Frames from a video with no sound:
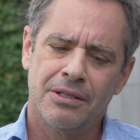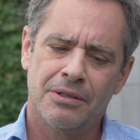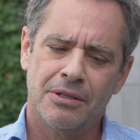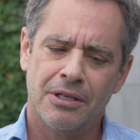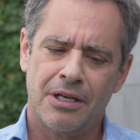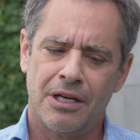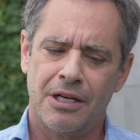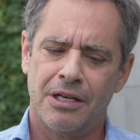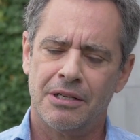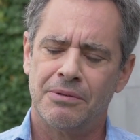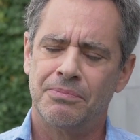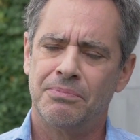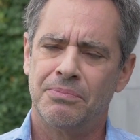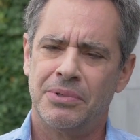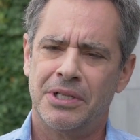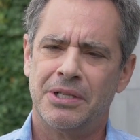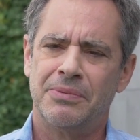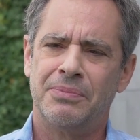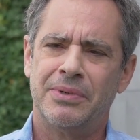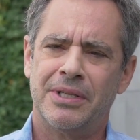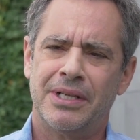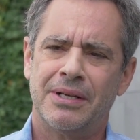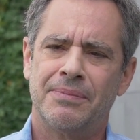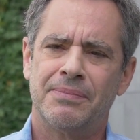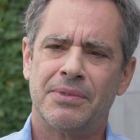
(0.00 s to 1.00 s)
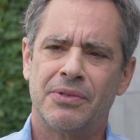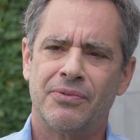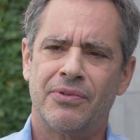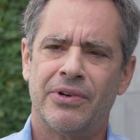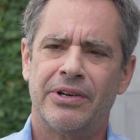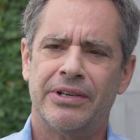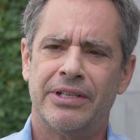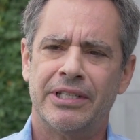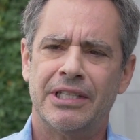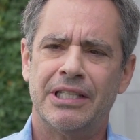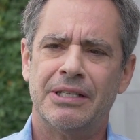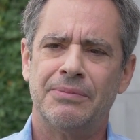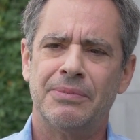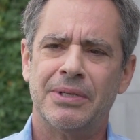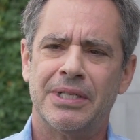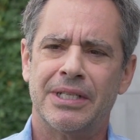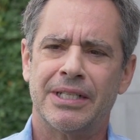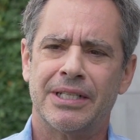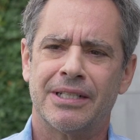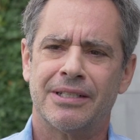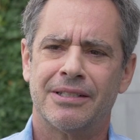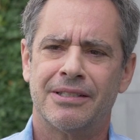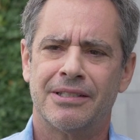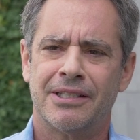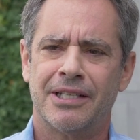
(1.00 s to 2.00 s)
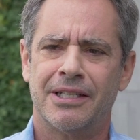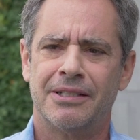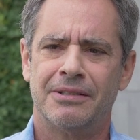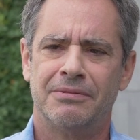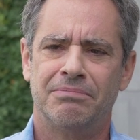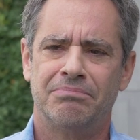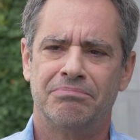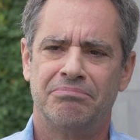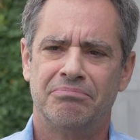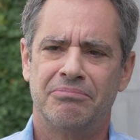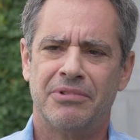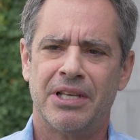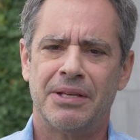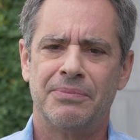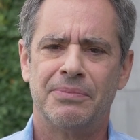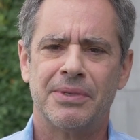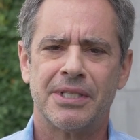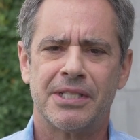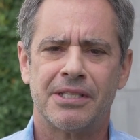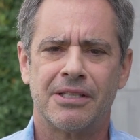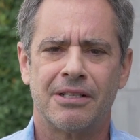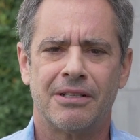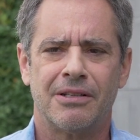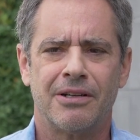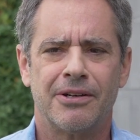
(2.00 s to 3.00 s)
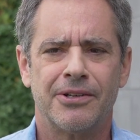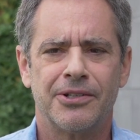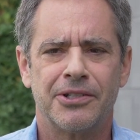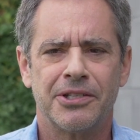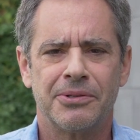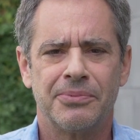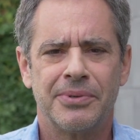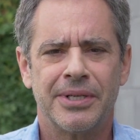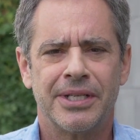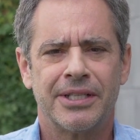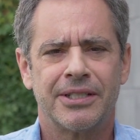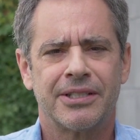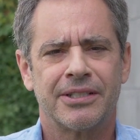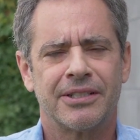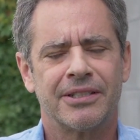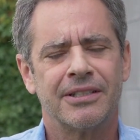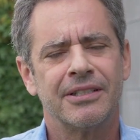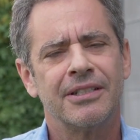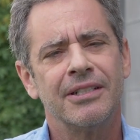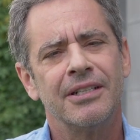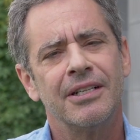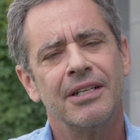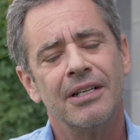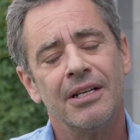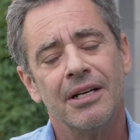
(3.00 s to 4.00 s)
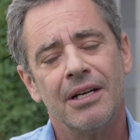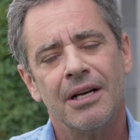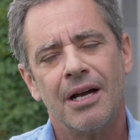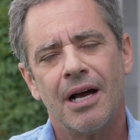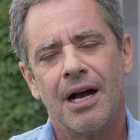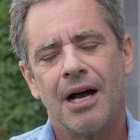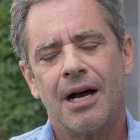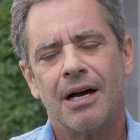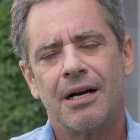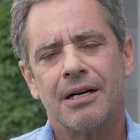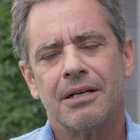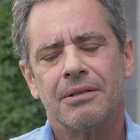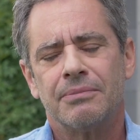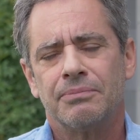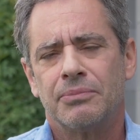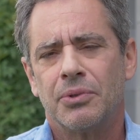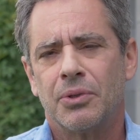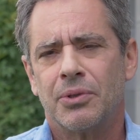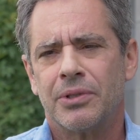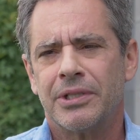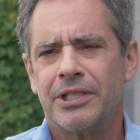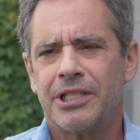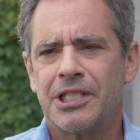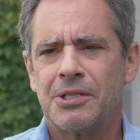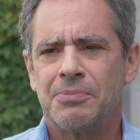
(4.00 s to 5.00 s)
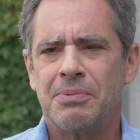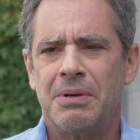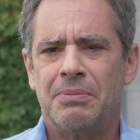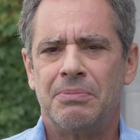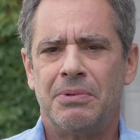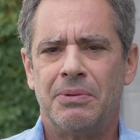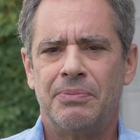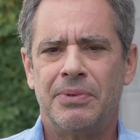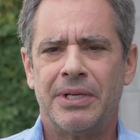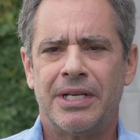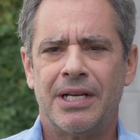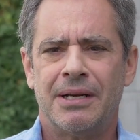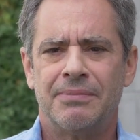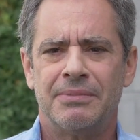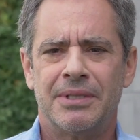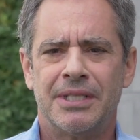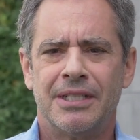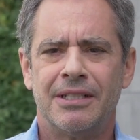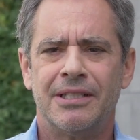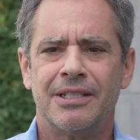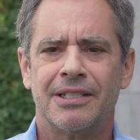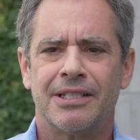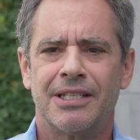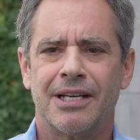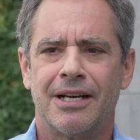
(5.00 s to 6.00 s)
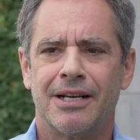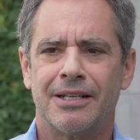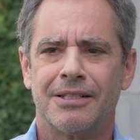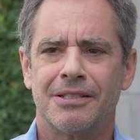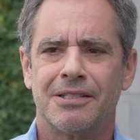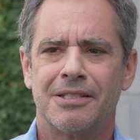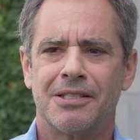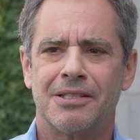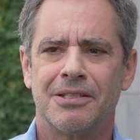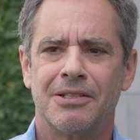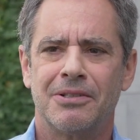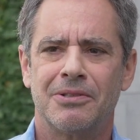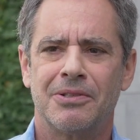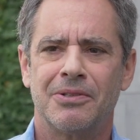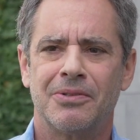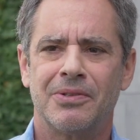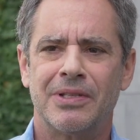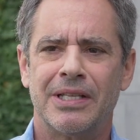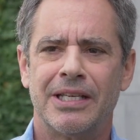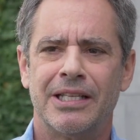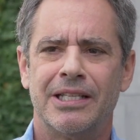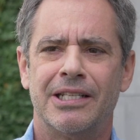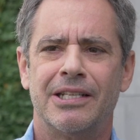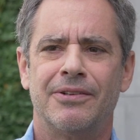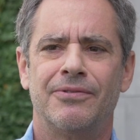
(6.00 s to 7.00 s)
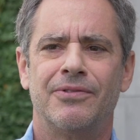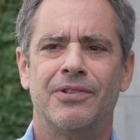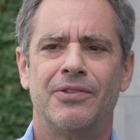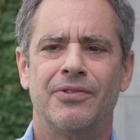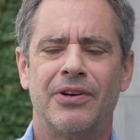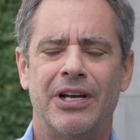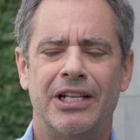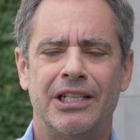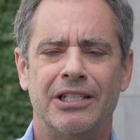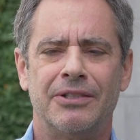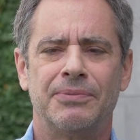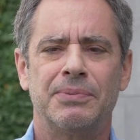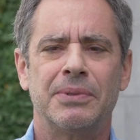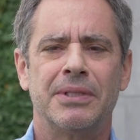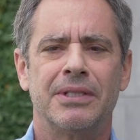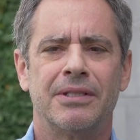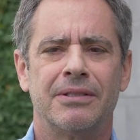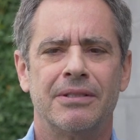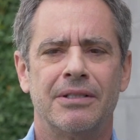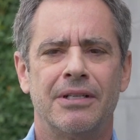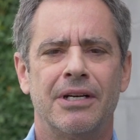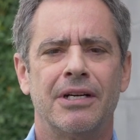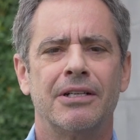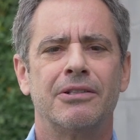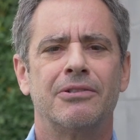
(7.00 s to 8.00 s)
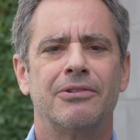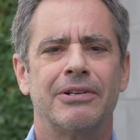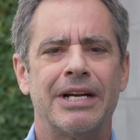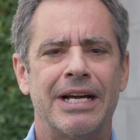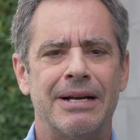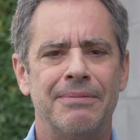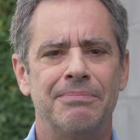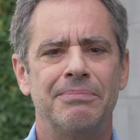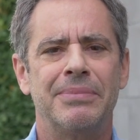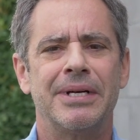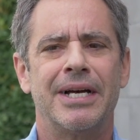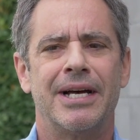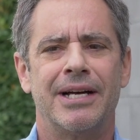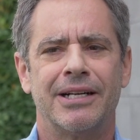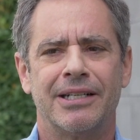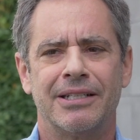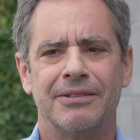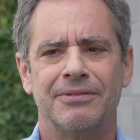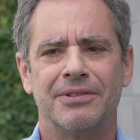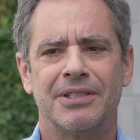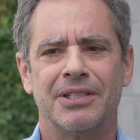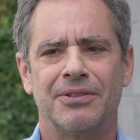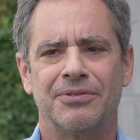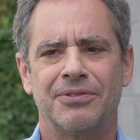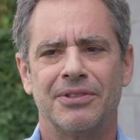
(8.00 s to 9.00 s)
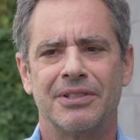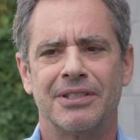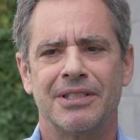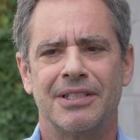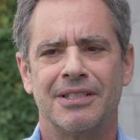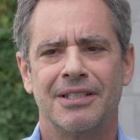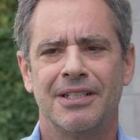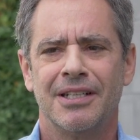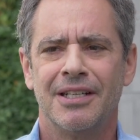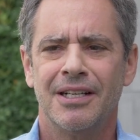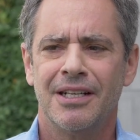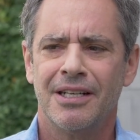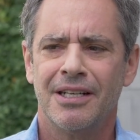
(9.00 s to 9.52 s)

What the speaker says: but it becomes very limiting. They miss the larger picture. Or else people become dilettantes. You know, they develop a grab bag of different